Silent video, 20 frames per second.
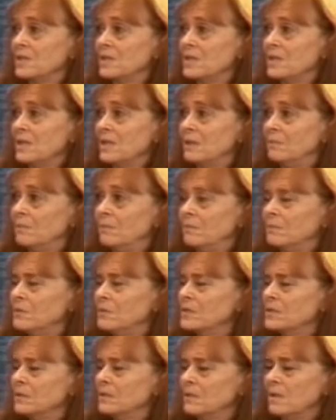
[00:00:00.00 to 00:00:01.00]
time,
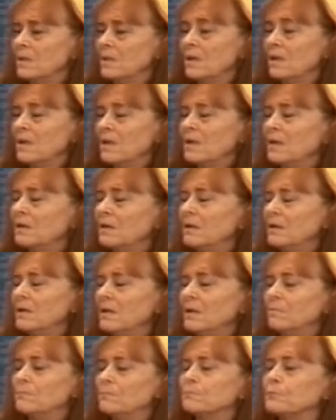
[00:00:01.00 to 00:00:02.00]
was a
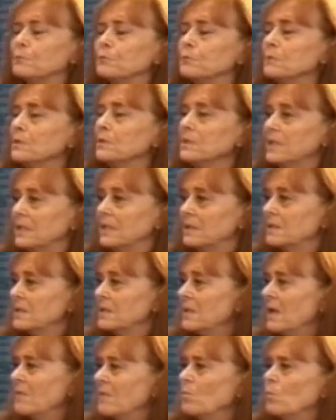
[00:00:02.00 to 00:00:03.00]
brilliant
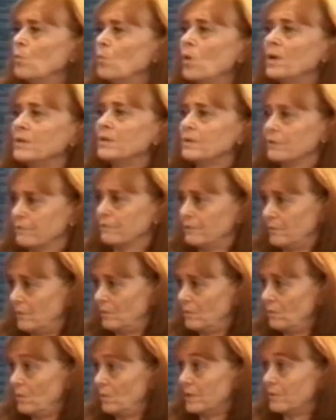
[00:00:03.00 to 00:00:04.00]
and wonderful
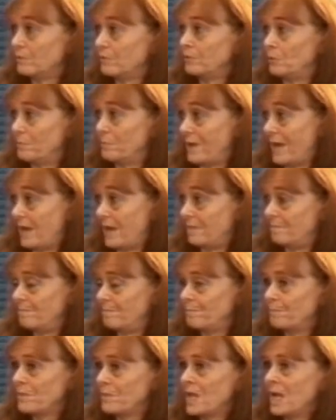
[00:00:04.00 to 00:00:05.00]
man.
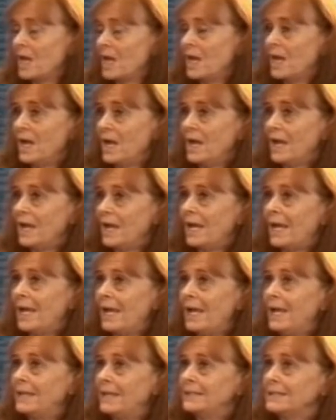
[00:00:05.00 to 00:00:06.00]

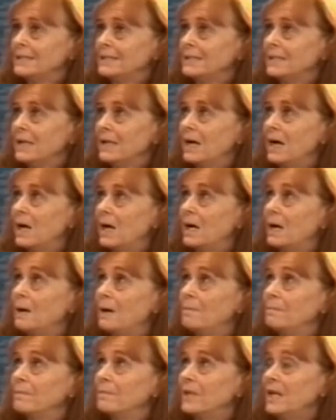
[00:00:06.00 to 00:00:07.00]
And
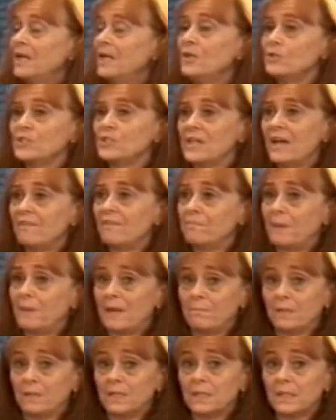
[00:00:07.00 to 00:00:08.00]
he used to have
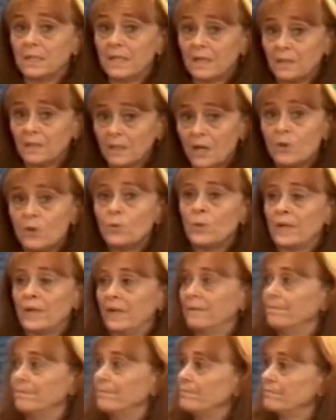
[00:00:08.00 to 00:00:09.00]
bi-monthly
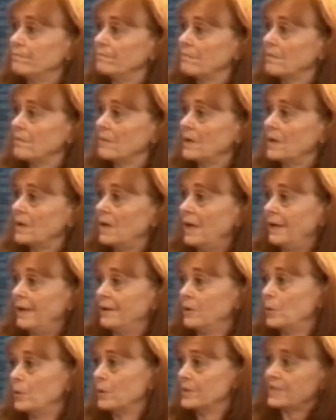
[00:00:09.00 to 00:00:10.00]
colloquia. And
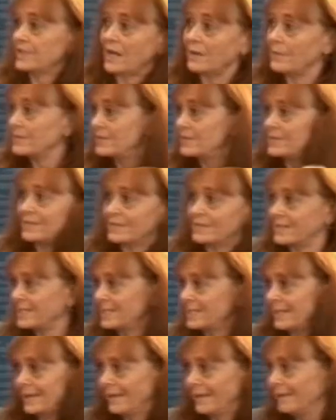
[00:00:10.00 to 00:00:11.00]
of course I was
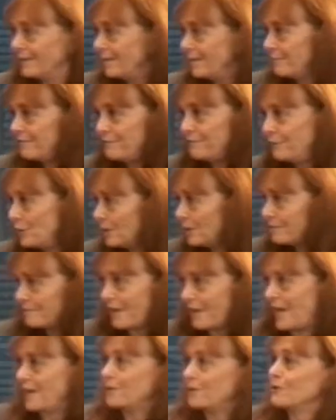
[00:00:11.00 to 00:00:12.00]
this full of
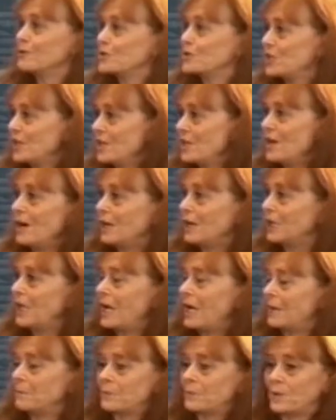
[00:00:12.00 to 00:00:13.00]
energy young
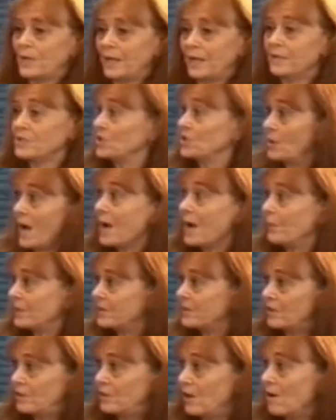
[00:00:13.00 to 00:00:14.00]
librarian, so I
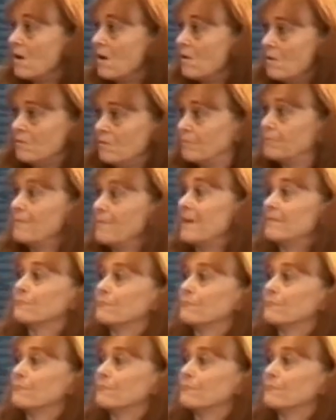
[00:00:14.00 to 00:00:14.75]
would go and